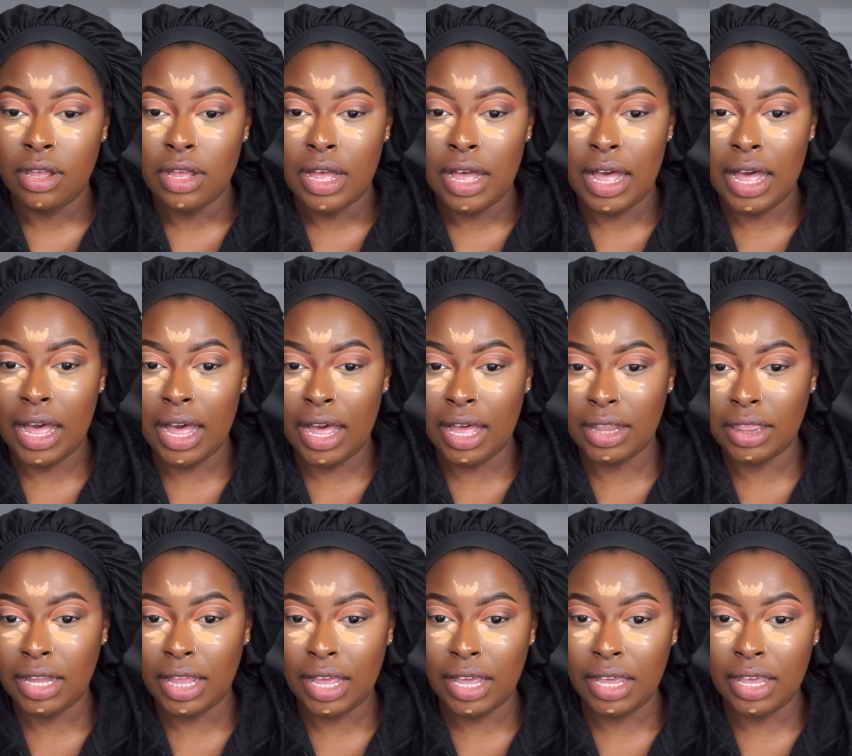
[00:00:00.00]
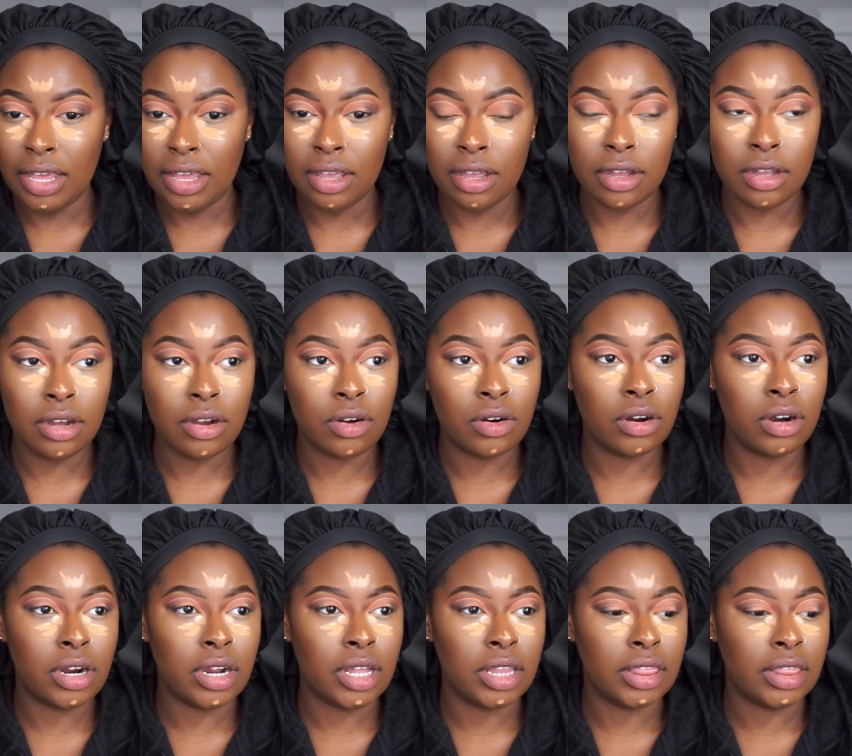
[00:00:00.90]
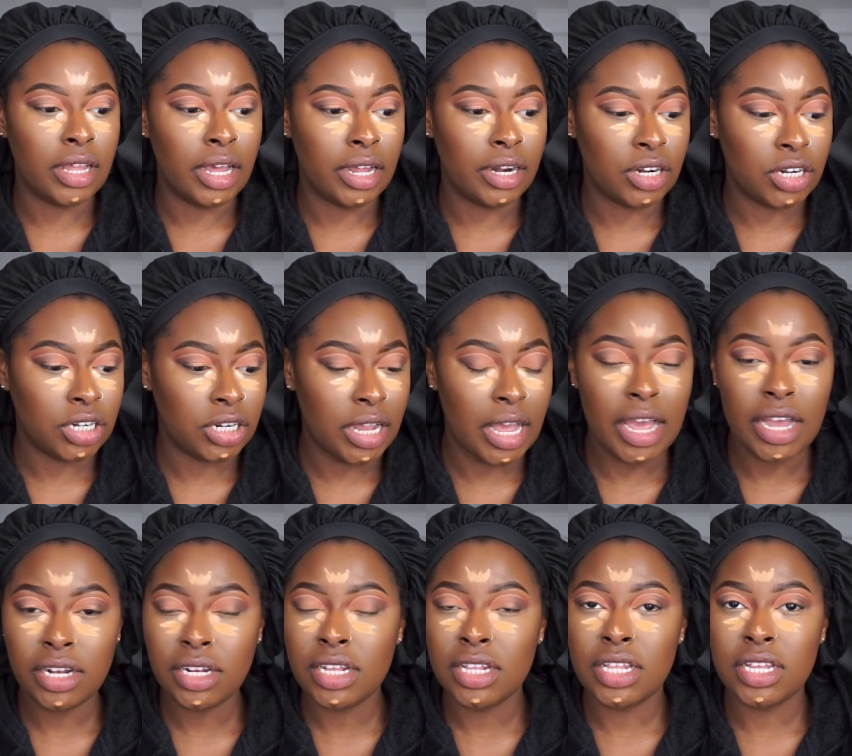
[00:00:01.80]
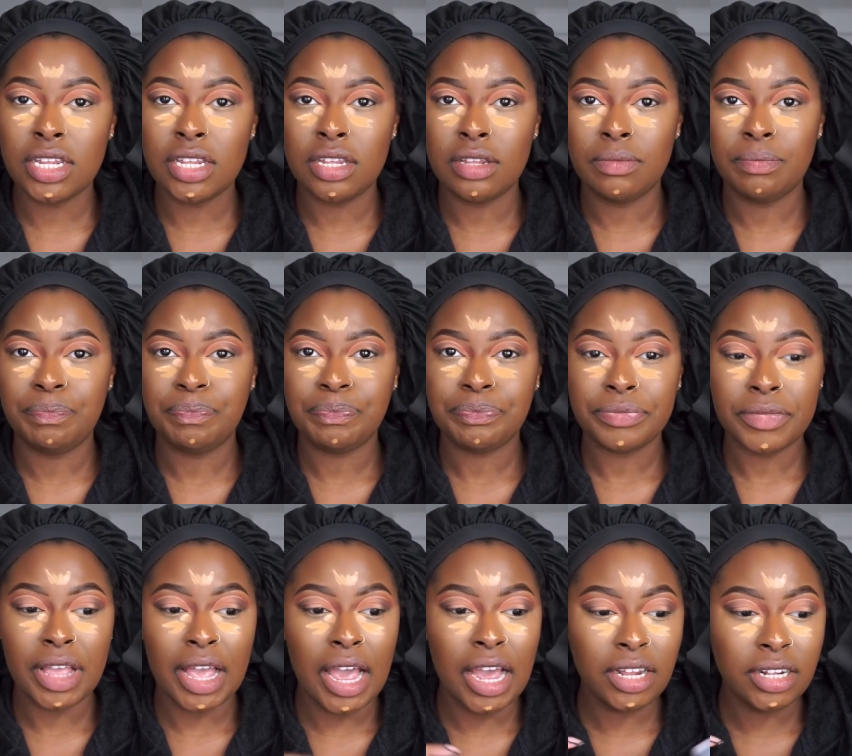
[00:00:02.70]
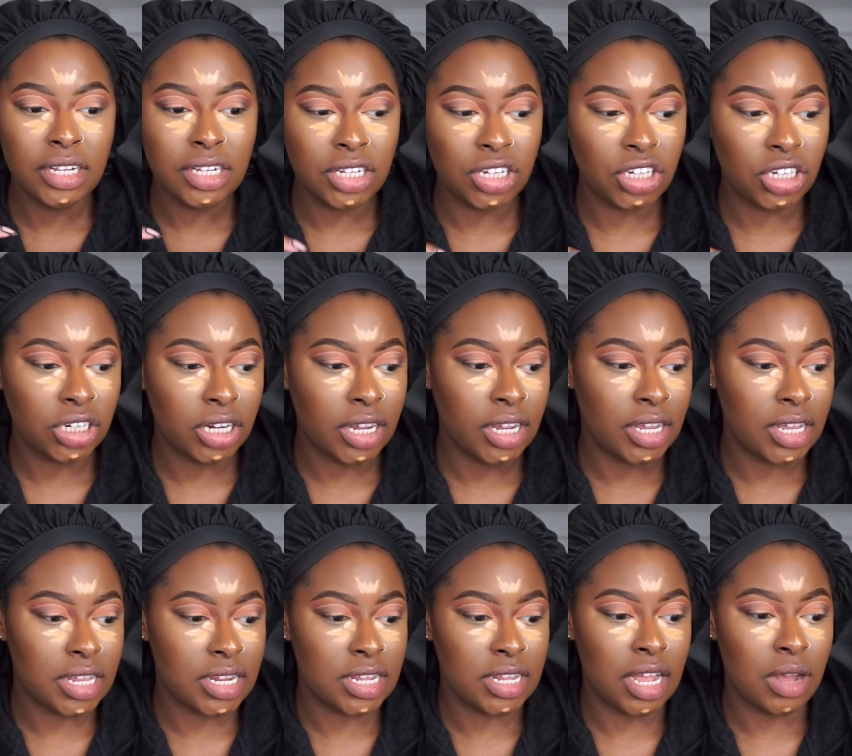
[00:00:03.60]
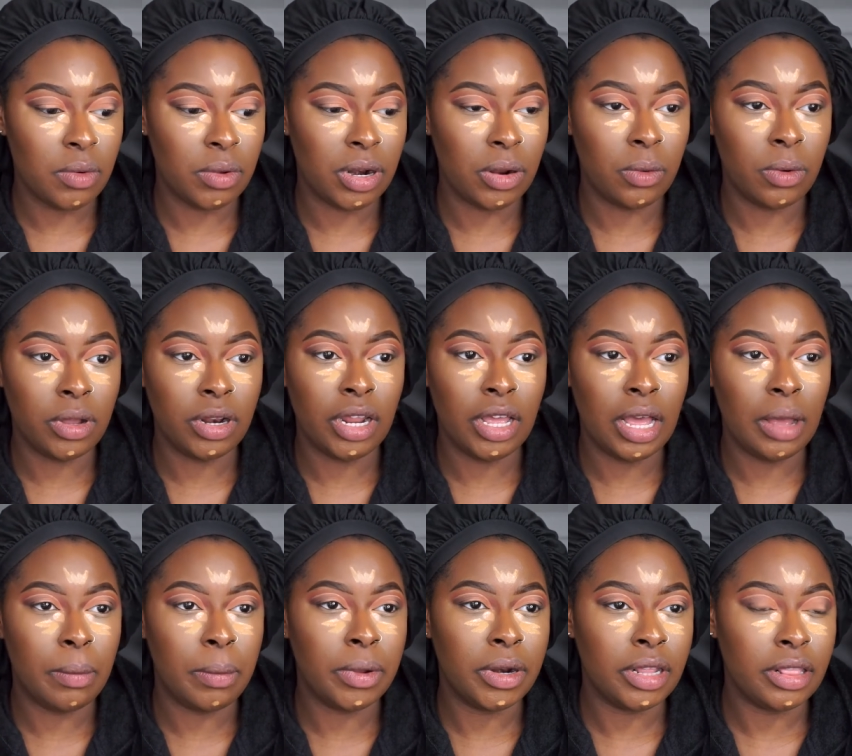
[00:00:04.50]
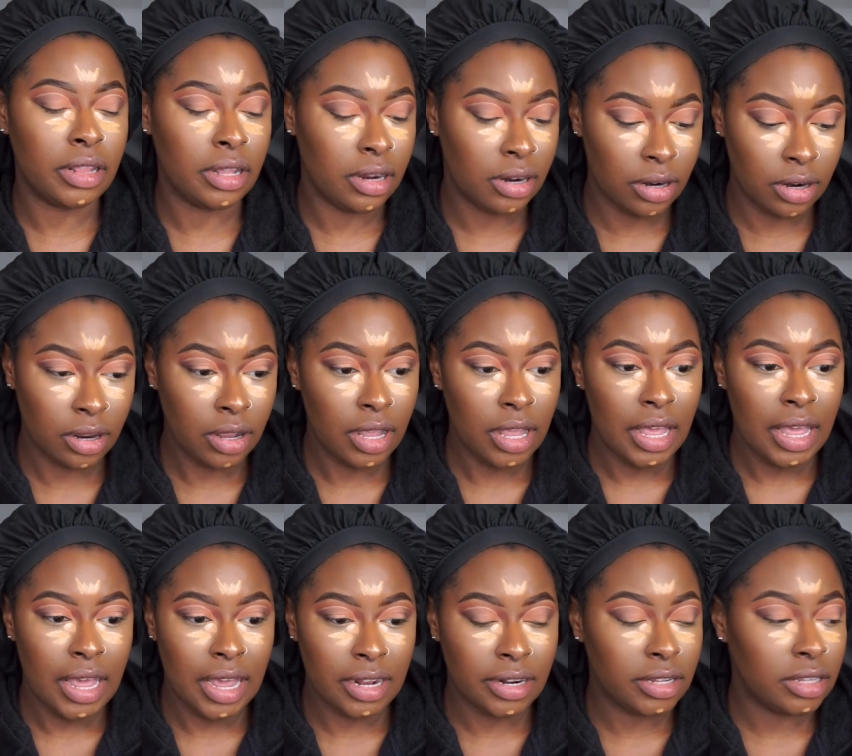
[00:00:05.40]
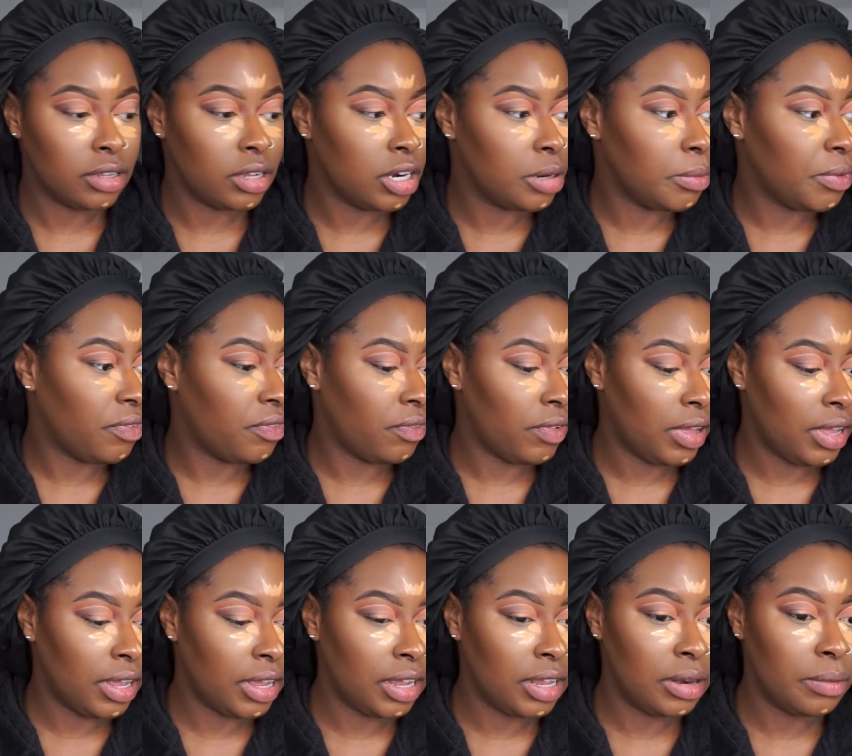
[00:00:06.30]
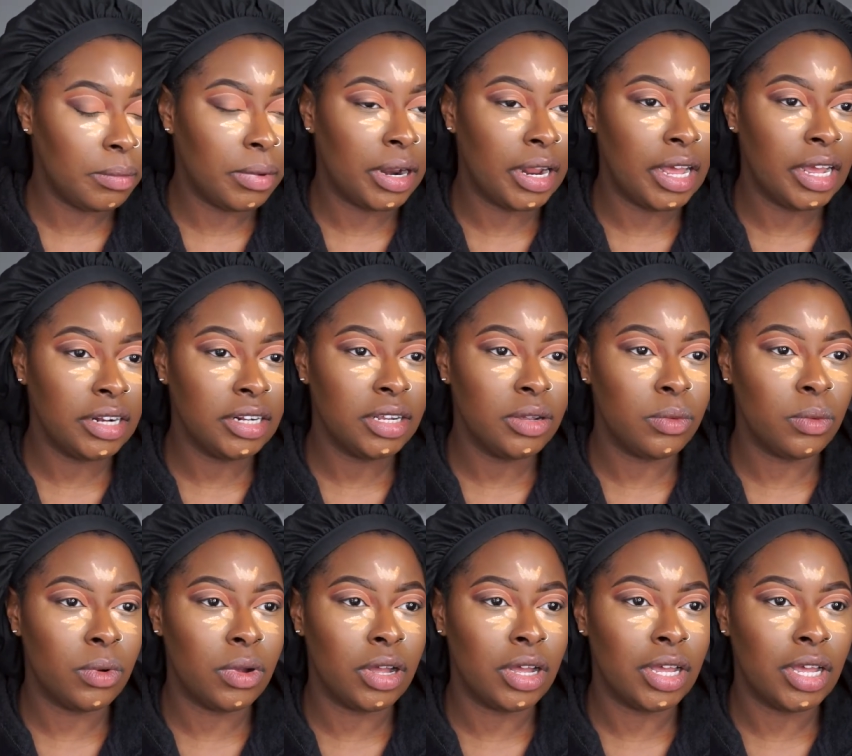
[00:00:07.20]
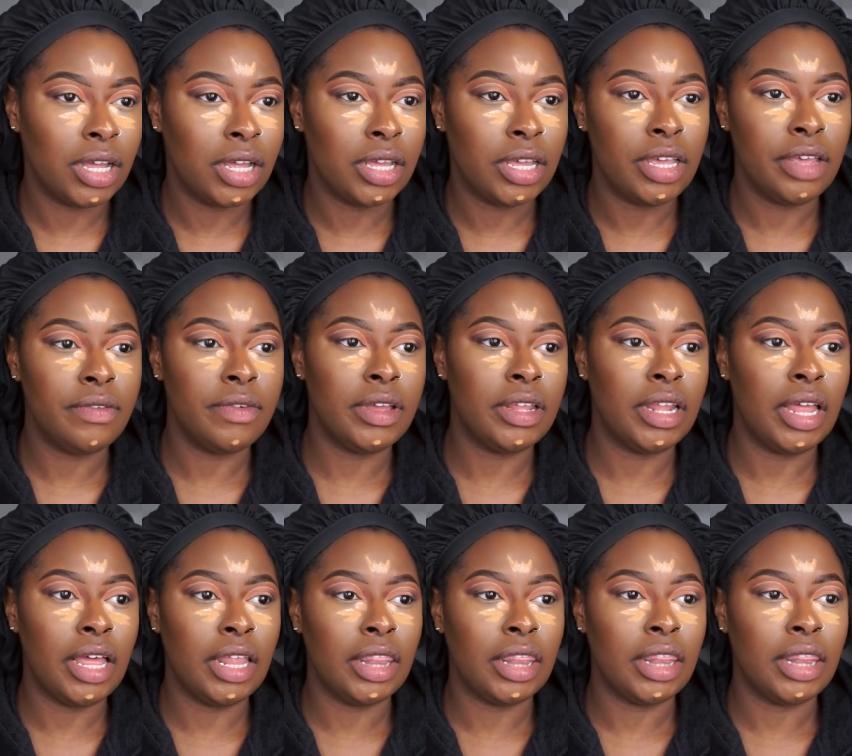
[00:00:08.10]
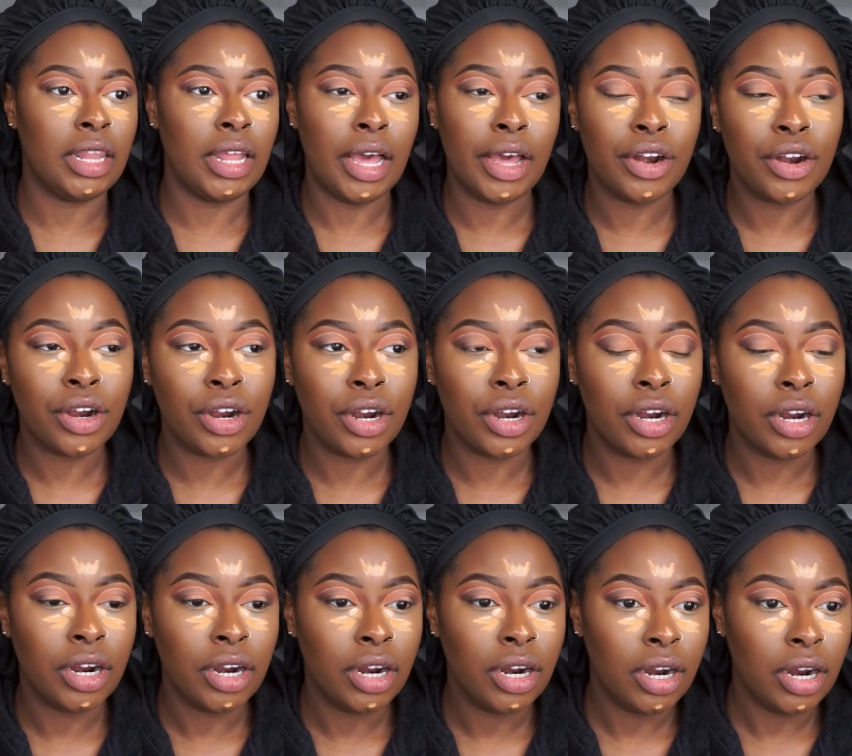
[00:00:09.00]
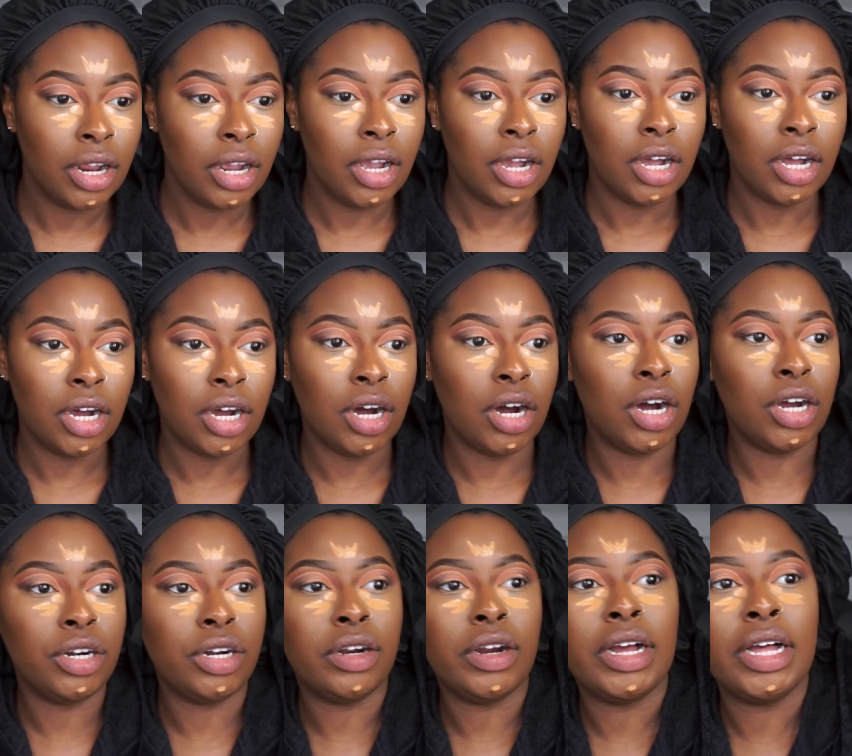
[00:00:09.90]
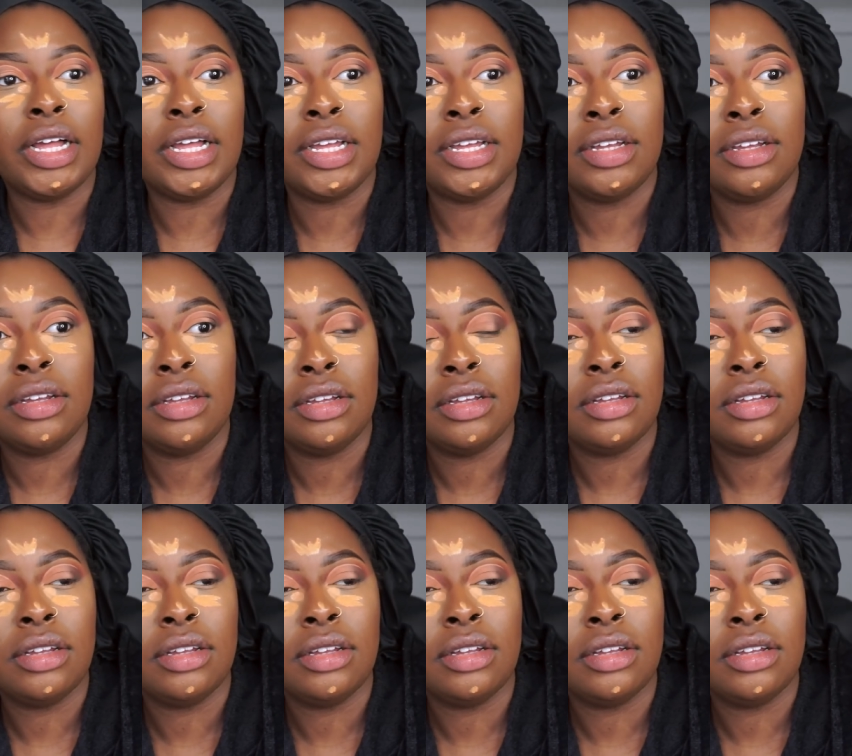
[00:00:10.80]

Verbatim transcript: highlight or a lighter shade. Actually, this actually this shade is not what I wanted. I put it there and it's gonna be fine, but I actually want an even lighter under eye